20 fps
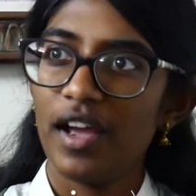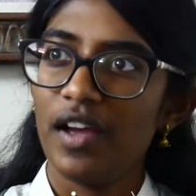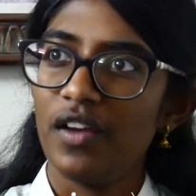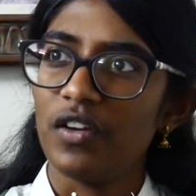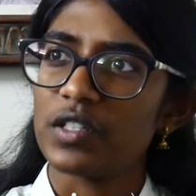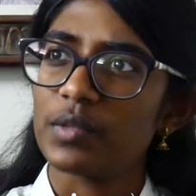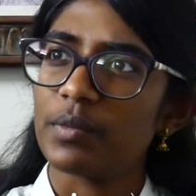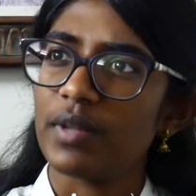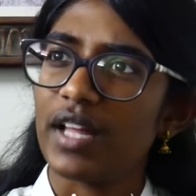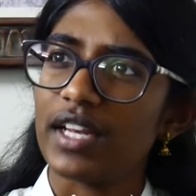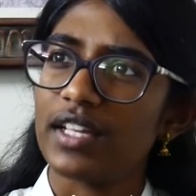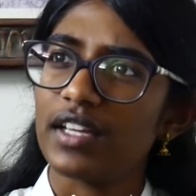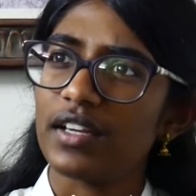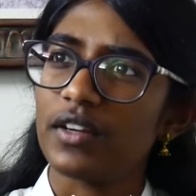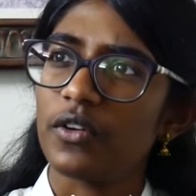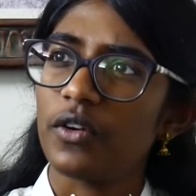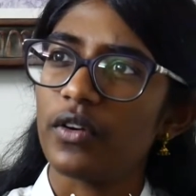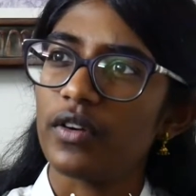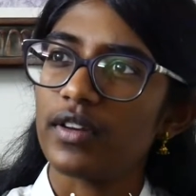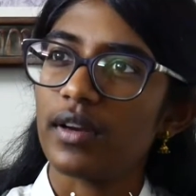I was planning on
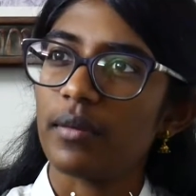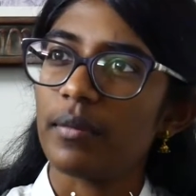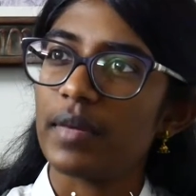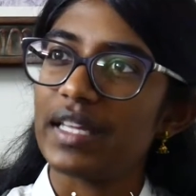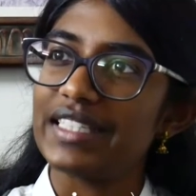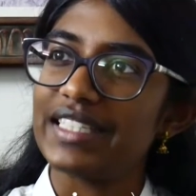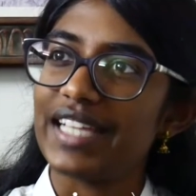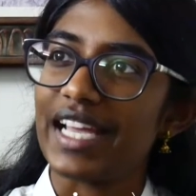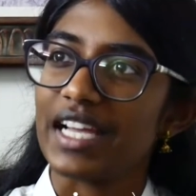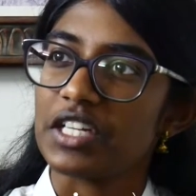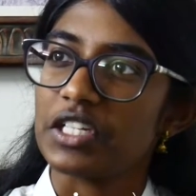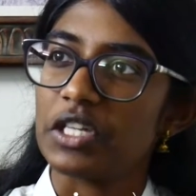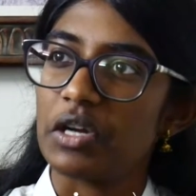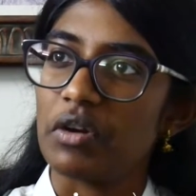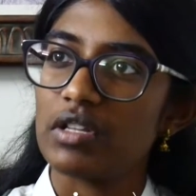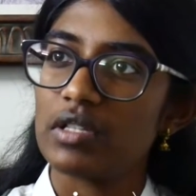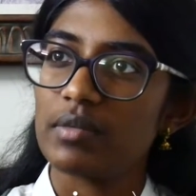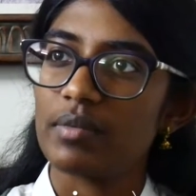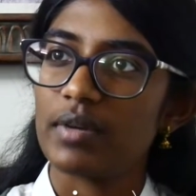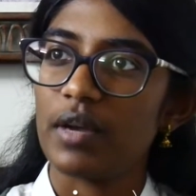going on my Jack
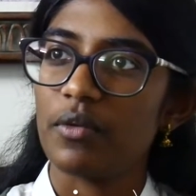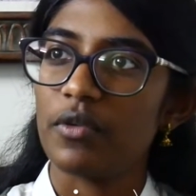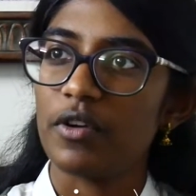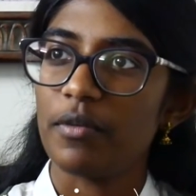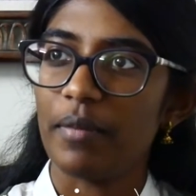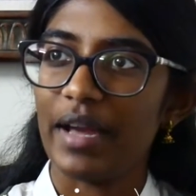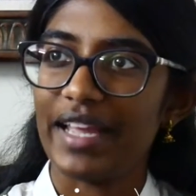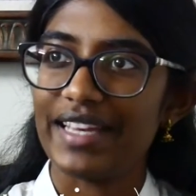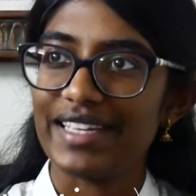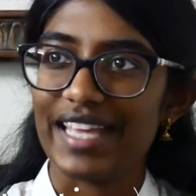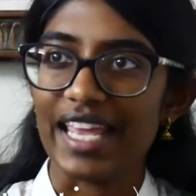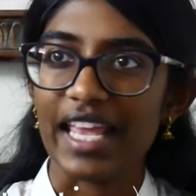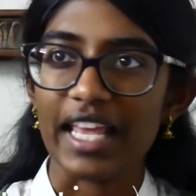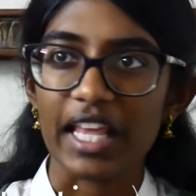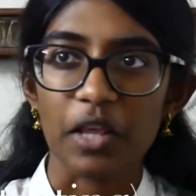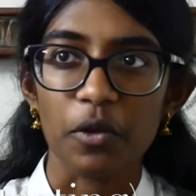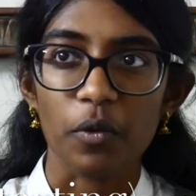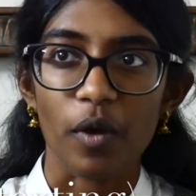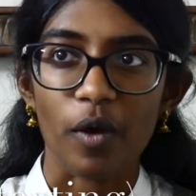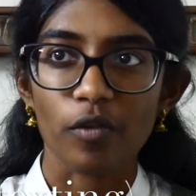Jones, but I wouldn't mind
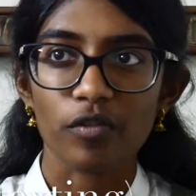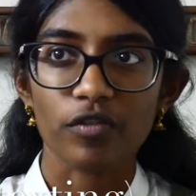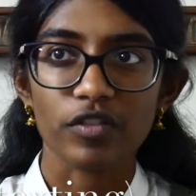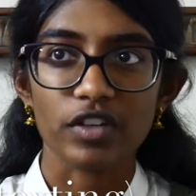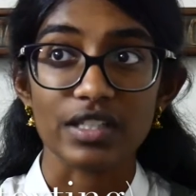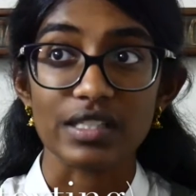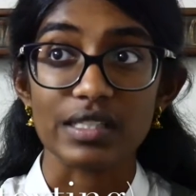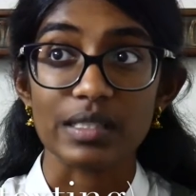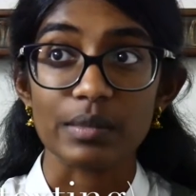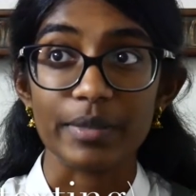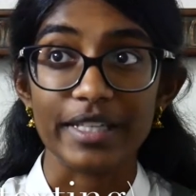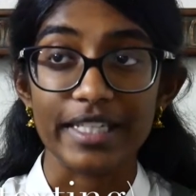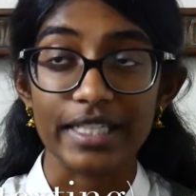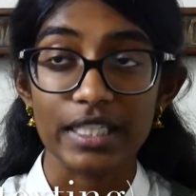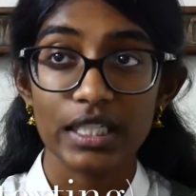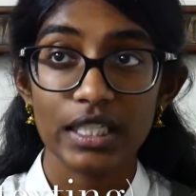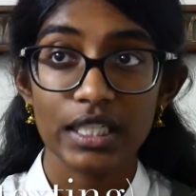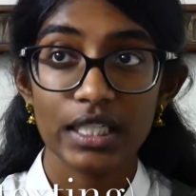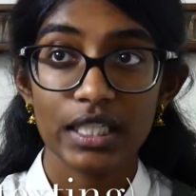taking you out for a spin.